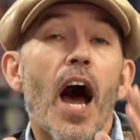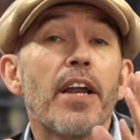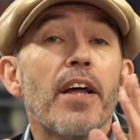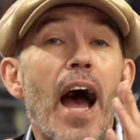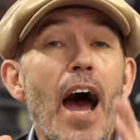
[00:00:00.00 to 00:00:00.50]

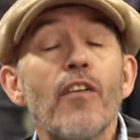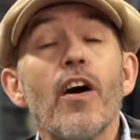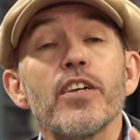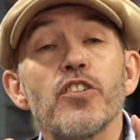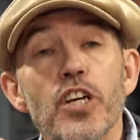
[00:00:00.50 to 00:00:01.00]
And
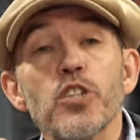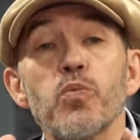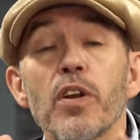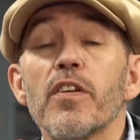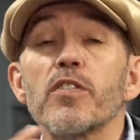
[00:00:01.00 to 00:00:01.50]
Arai is just
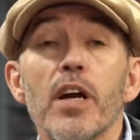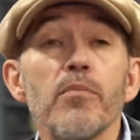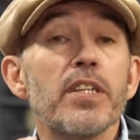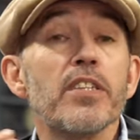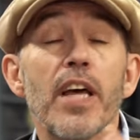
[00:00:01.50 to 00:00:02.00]
one of those
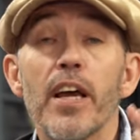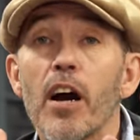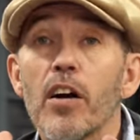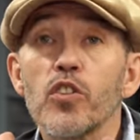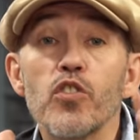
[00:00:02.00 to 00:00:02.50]
companies. They
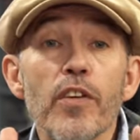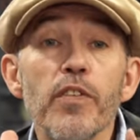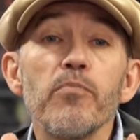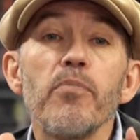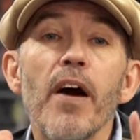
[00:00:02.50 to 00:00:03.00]
are
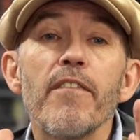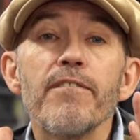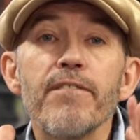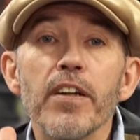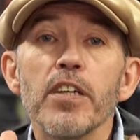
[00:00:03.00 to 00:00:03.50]
driven by
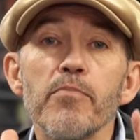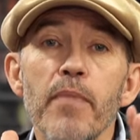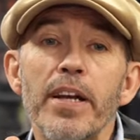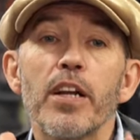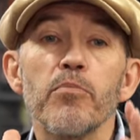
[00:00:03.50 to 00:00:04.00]

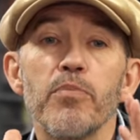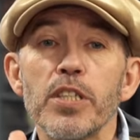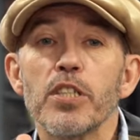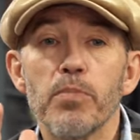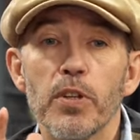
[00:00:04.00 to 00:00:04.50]
fundamental
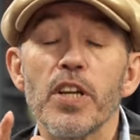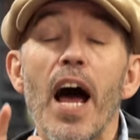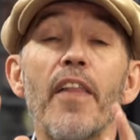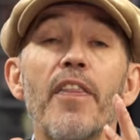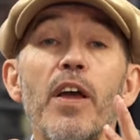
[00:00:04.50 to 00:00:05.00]
principles,
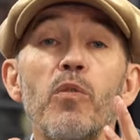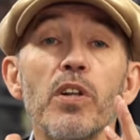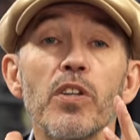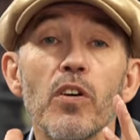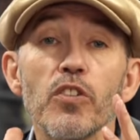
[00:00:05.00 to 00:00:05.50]
and they
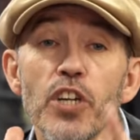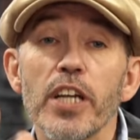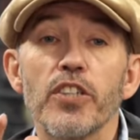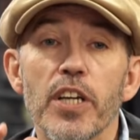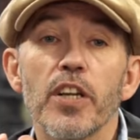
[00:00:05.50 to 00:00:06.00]
will not
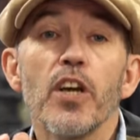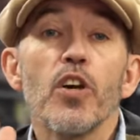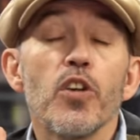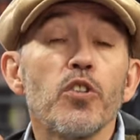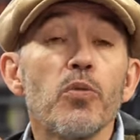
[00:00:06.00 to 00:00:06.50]
change it.
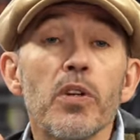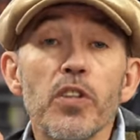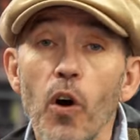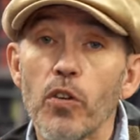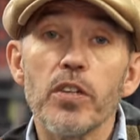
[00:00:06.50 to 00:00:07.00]
You will
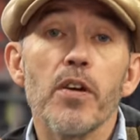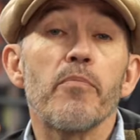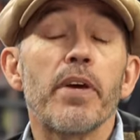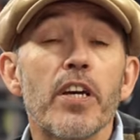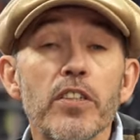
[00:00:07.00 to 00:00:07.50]
not,
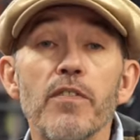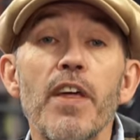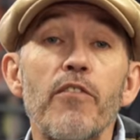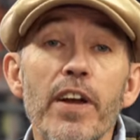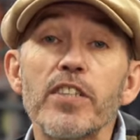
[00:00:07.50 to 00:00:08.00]
because of
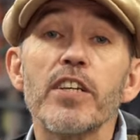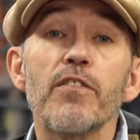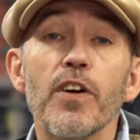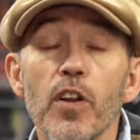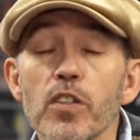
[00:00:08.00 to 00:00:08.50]
their racing
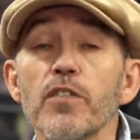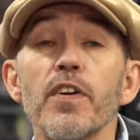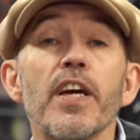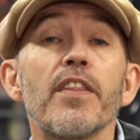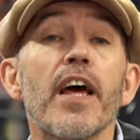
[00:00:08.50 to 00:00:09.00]

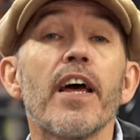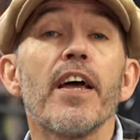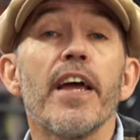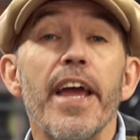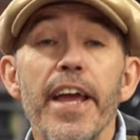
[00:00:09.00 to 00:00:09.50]
philosophy and their
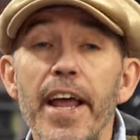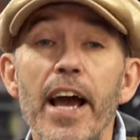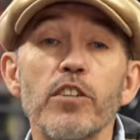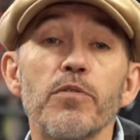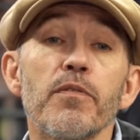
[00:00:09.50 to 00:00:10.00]

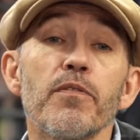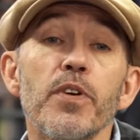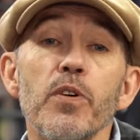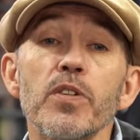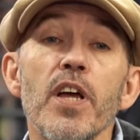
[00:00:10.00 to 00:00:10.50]
in-house
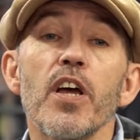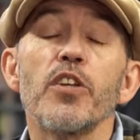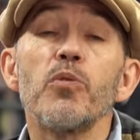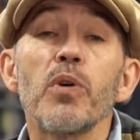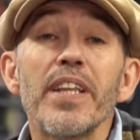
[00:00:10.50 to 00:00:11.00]
views,
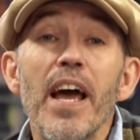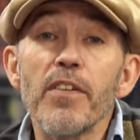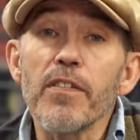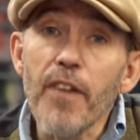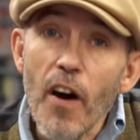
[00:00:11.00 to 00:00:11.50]
you will
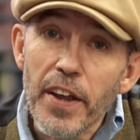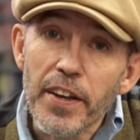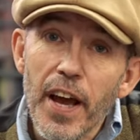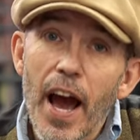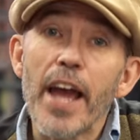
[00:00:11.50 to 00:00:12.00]
never
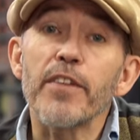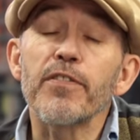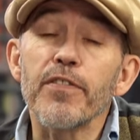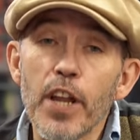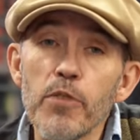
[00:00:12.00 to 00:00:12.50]
find a
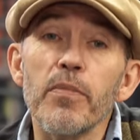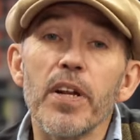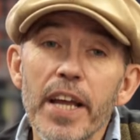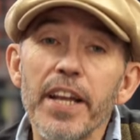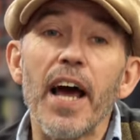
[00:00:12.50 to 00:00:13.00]

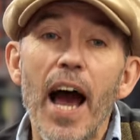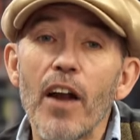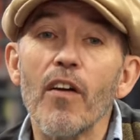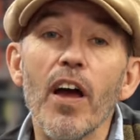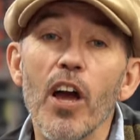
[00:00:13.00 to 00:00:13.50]
flip-lid
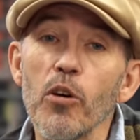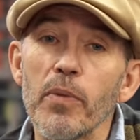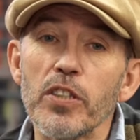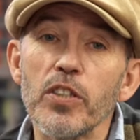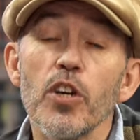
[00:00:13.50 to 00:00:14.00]
Arai
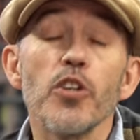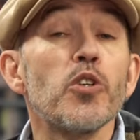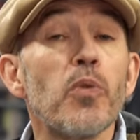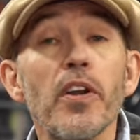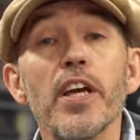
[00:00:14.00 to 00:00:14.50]
helmet.
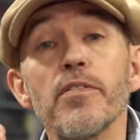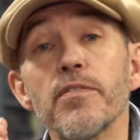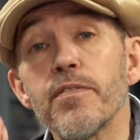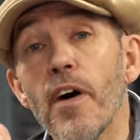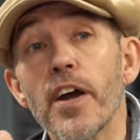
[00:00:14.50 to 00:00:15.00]
You won't
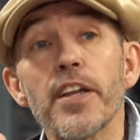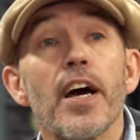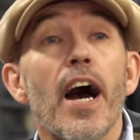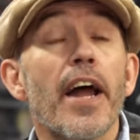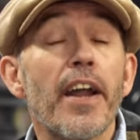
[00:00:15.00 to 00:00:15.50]
even find
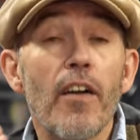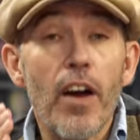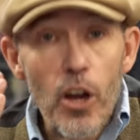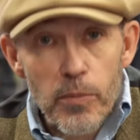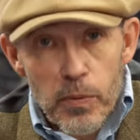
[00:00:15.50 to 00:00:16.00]
an
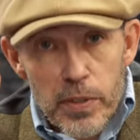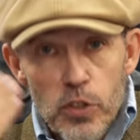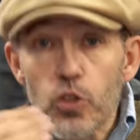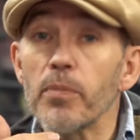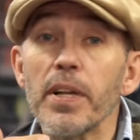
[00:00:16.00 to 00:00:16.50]
Arai helmet with a
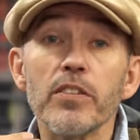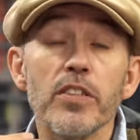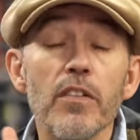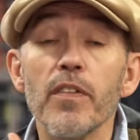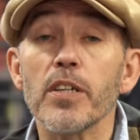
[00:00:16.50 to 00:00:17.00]
drop-down
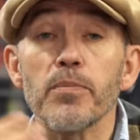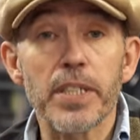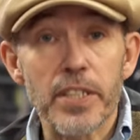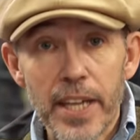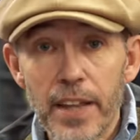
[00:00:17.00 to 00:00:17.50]
sun visor,
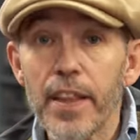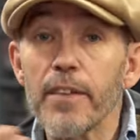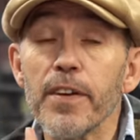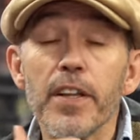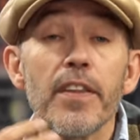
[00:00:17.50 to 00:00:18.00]
because again, they
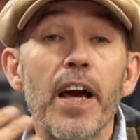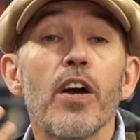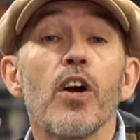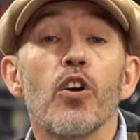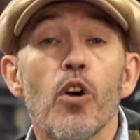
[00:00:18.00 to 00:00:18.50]
feel that
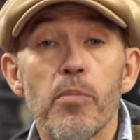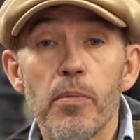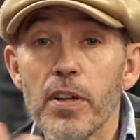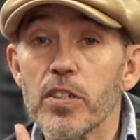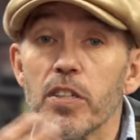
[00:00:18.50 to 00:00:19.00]

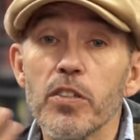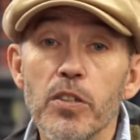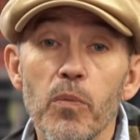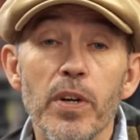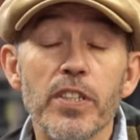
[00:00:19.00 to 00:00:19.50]
compromises in
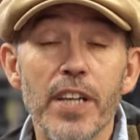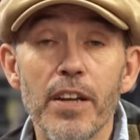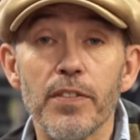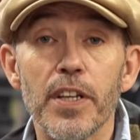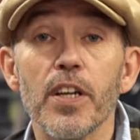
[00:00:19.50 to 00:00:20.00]
some way
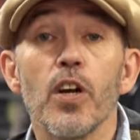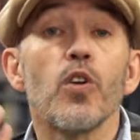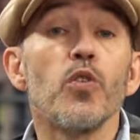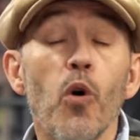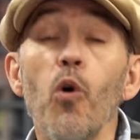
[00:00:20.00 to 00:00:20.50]
safety.
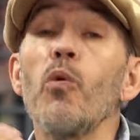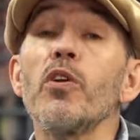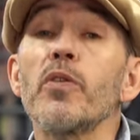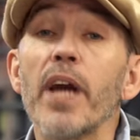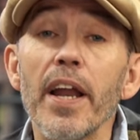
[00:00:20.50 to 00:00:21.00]
Nor will
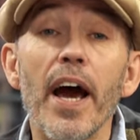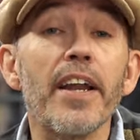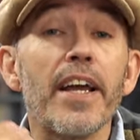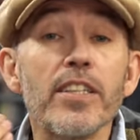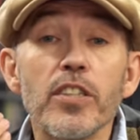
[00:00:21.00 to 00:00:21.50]
you get
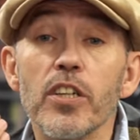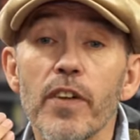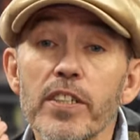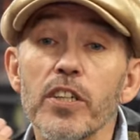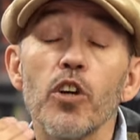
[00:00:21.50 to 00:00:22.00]
an
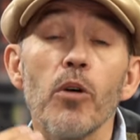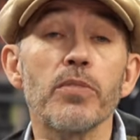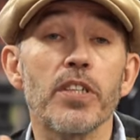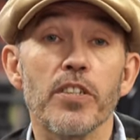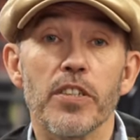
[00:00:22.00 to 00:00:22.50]
integrated comm
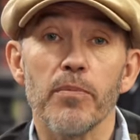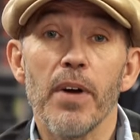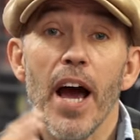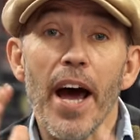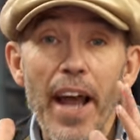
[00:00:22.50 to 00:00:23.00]
system.
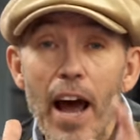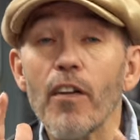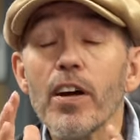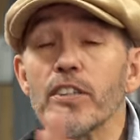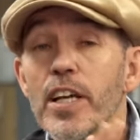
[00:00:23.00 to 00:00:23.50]
And
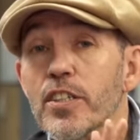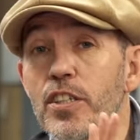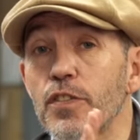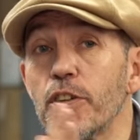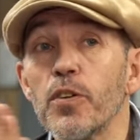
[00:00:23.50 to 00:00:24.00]
Arai takes
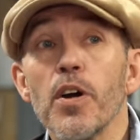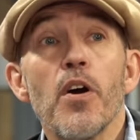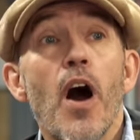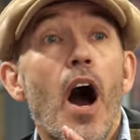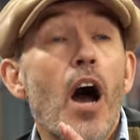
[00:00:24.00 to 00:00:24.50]
this view
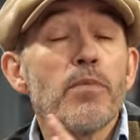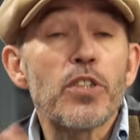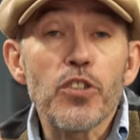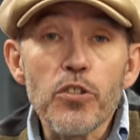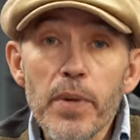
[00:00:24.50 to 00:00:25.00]
I'm
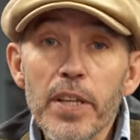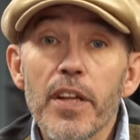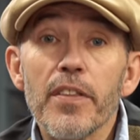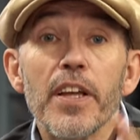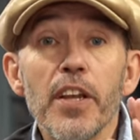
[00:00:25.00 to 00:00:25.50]
assuming
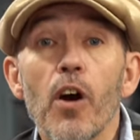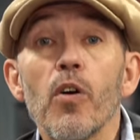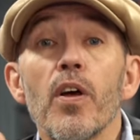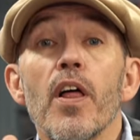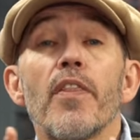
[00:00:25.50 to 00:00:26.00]
that they
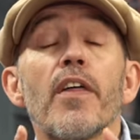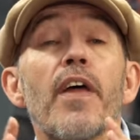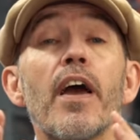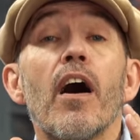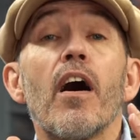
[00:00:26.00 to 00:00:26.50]
know that
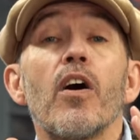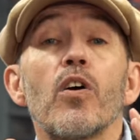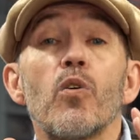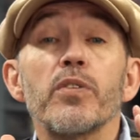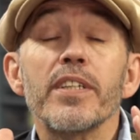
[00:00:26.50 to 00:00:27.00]
they are
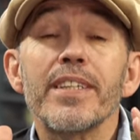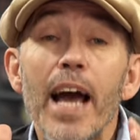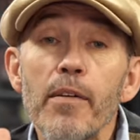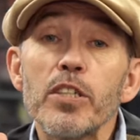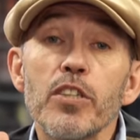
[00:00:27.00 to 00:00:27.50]
causing
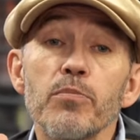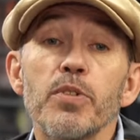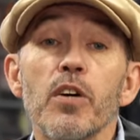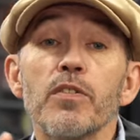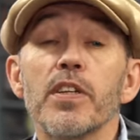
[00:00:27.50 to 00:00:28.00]
damage to
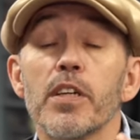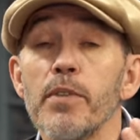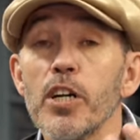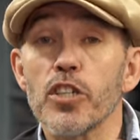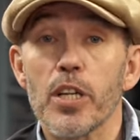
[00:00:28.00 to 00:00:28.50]
themselves
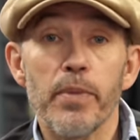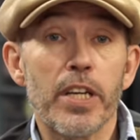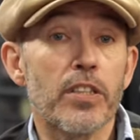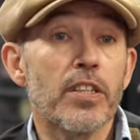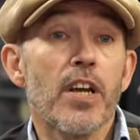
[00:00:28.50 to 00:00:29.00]
commercially,
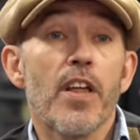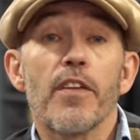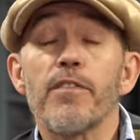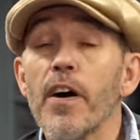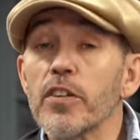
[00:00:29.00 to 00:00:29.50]
because
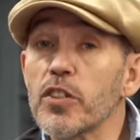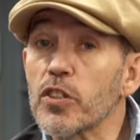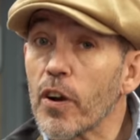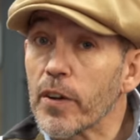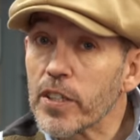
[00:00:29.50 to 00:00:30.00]
the fastest
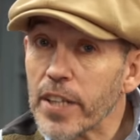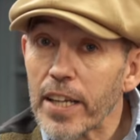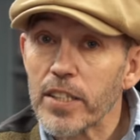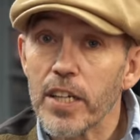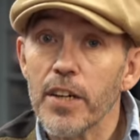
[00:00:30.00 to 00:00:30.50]
growing
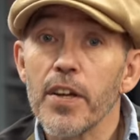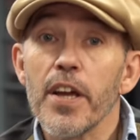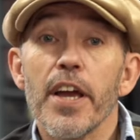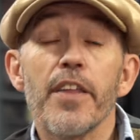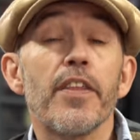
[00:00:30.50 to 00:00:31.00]
sector
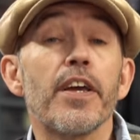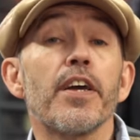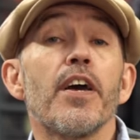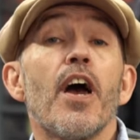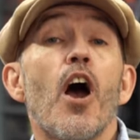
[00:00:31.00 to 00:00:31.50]
in
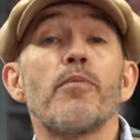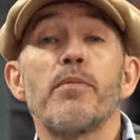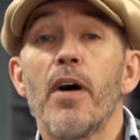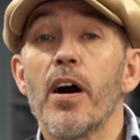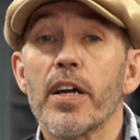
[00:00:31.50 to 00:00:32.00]
the helmet
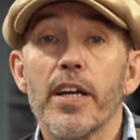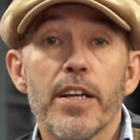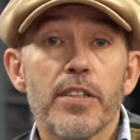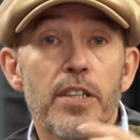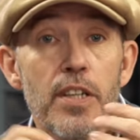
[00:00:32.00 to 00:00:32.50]
market
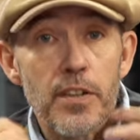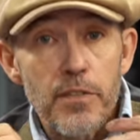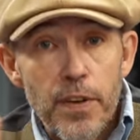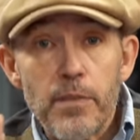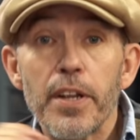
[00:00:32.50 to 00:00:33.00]
is
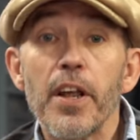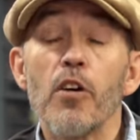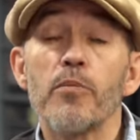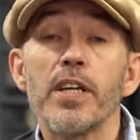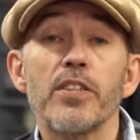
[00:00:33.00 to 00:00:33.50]
flip-lid
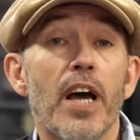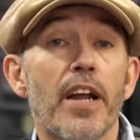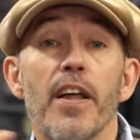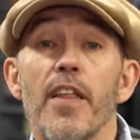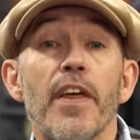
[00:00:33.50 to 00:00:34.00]
helmets,
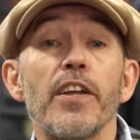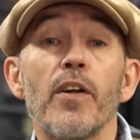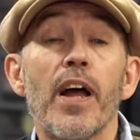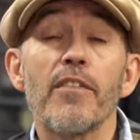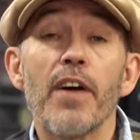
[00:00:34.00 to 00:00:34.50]
and they
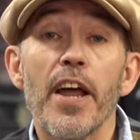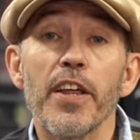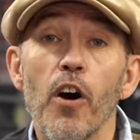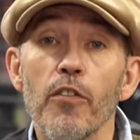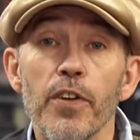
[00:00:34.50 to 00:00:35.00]
don't have
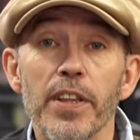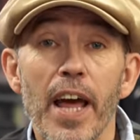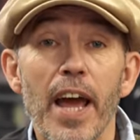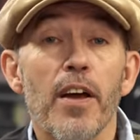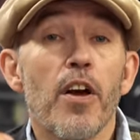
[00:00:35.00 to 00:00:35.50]
any offering
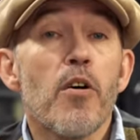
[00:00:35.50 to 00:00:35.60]
there.